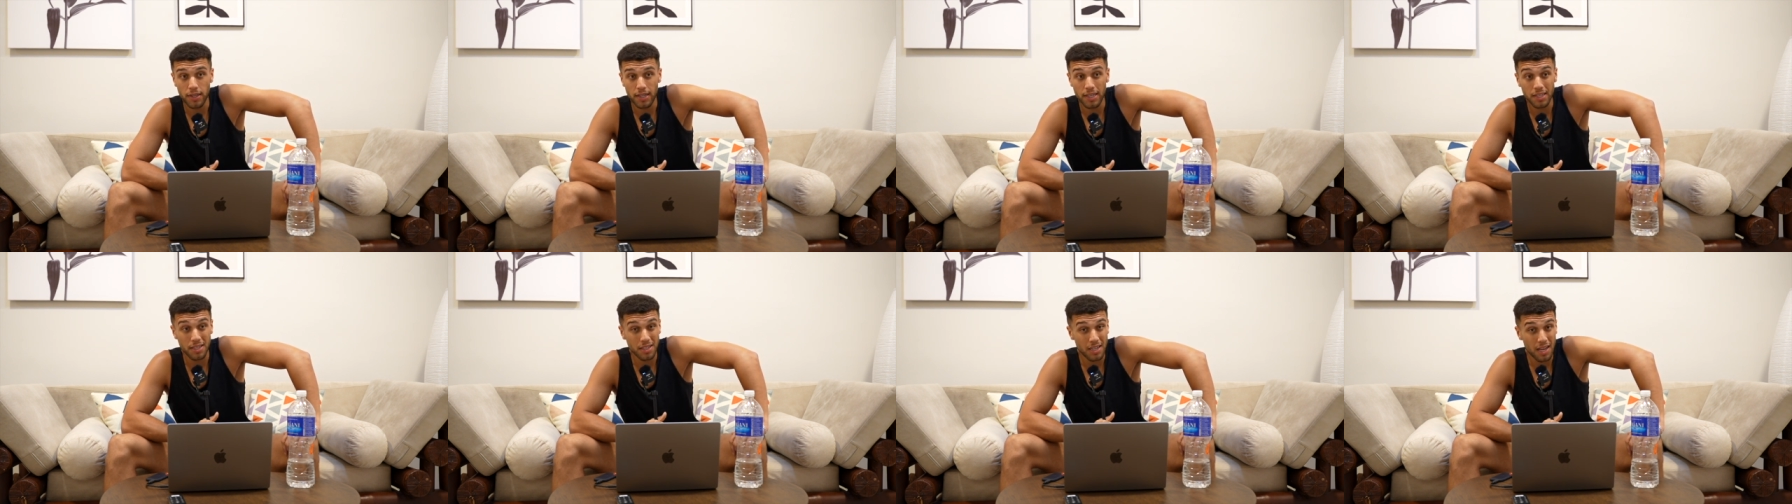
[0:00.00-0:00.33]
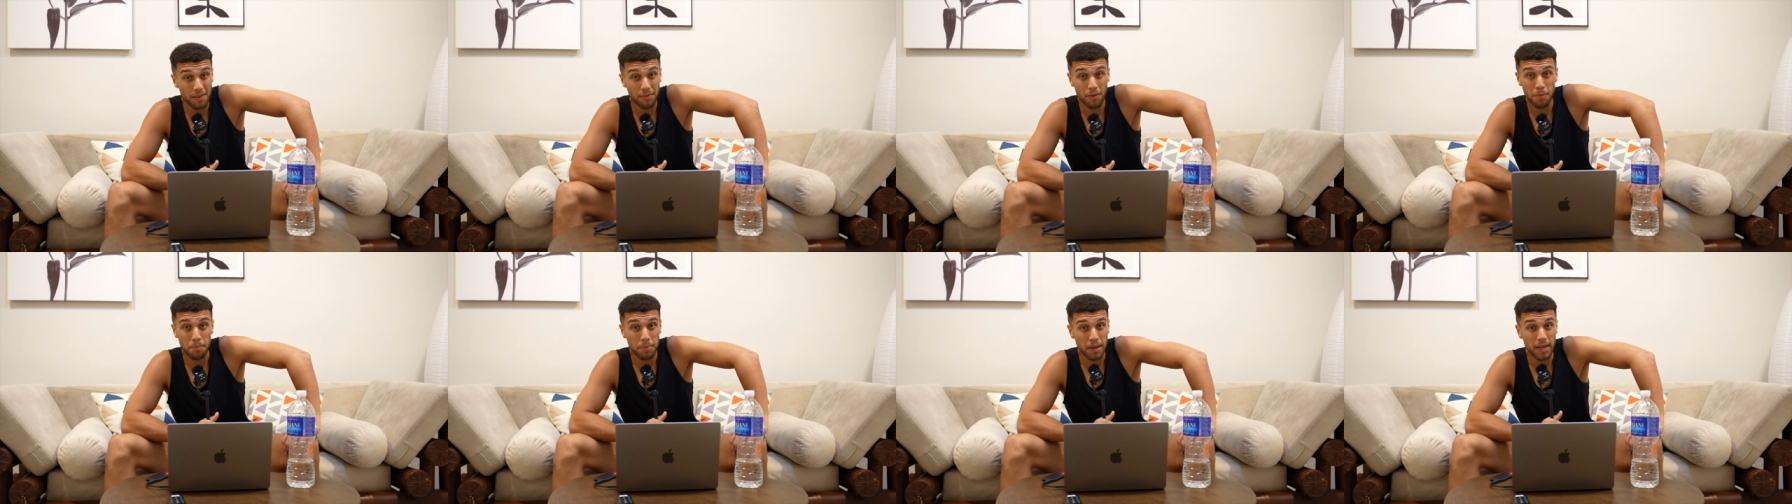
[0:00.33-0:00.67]
There's
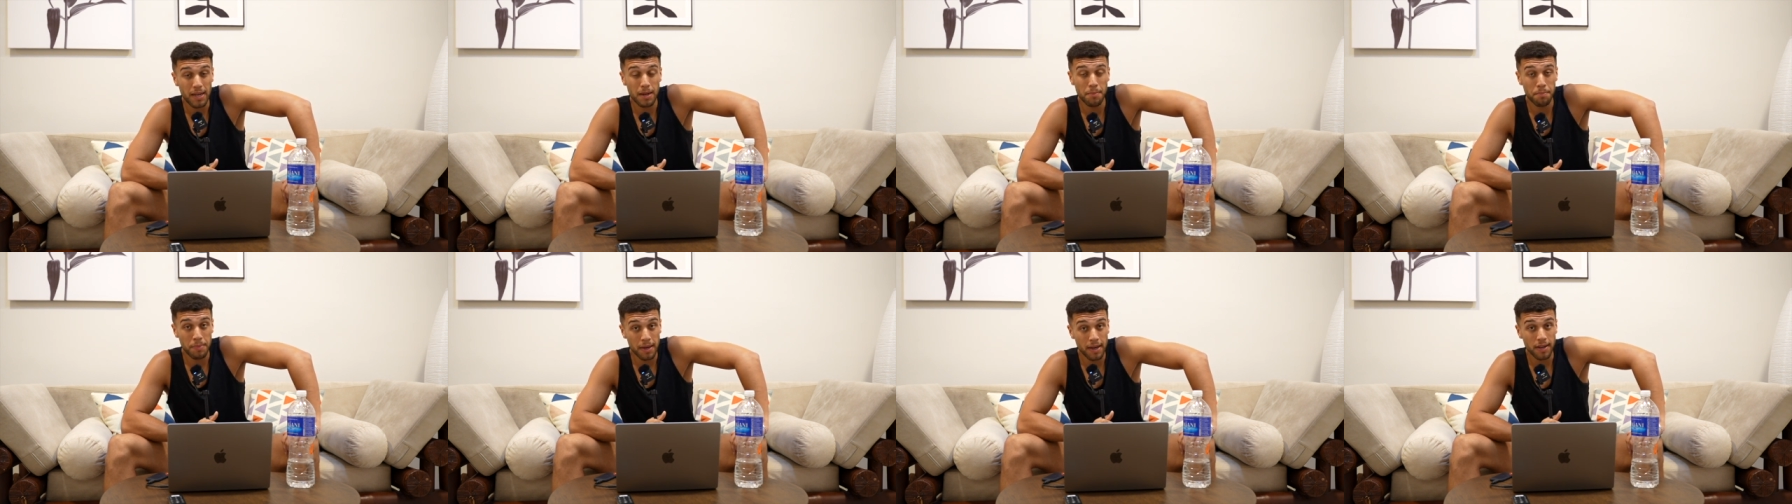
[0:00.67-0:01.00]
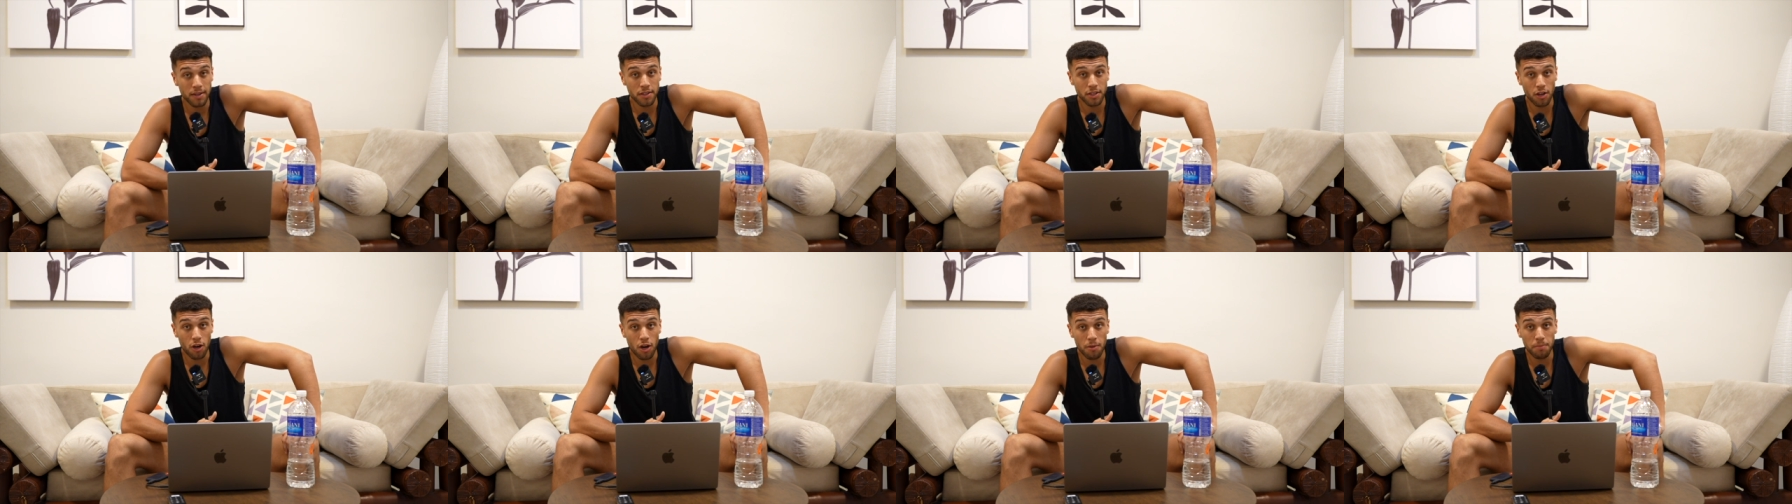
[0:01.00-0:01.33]
never been a better
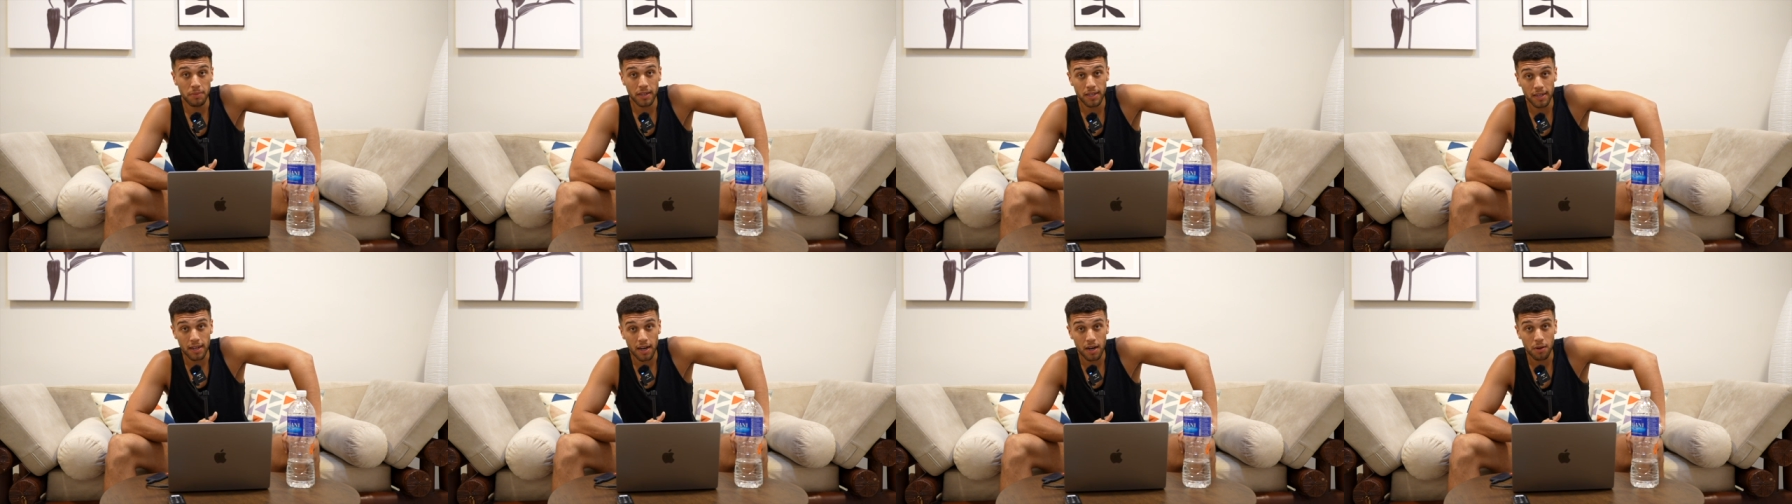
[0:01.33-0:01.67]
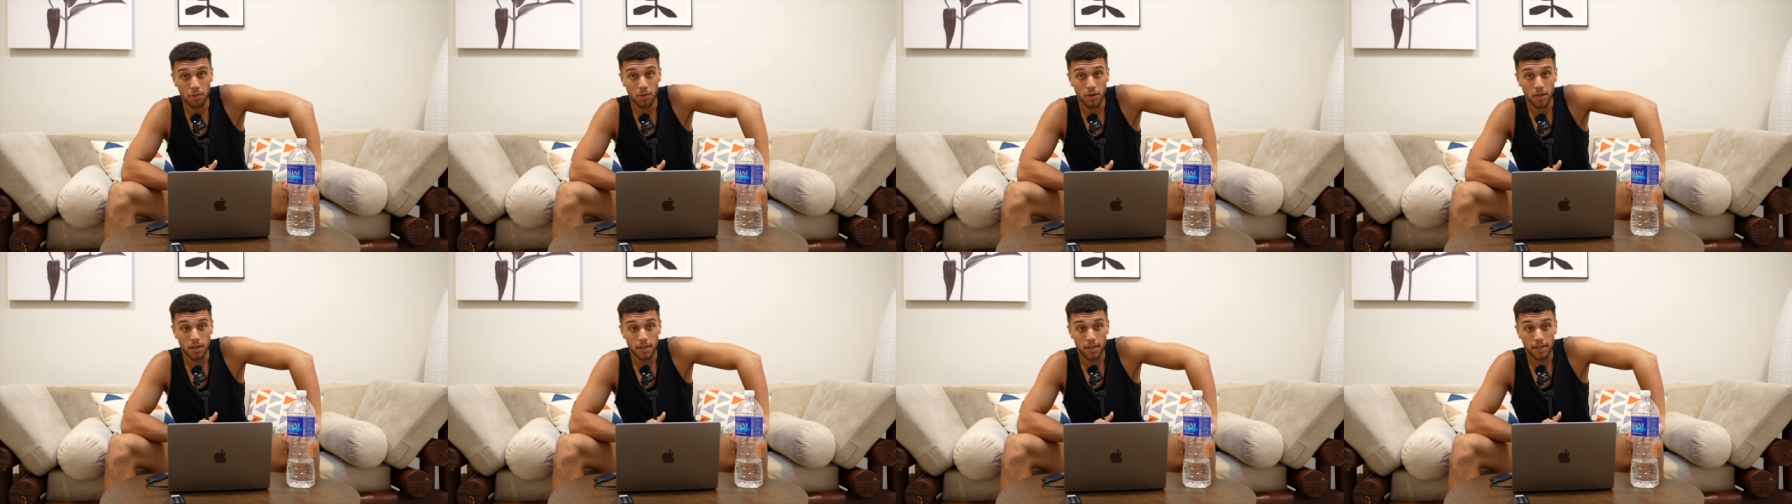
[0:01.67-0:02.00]
time than now.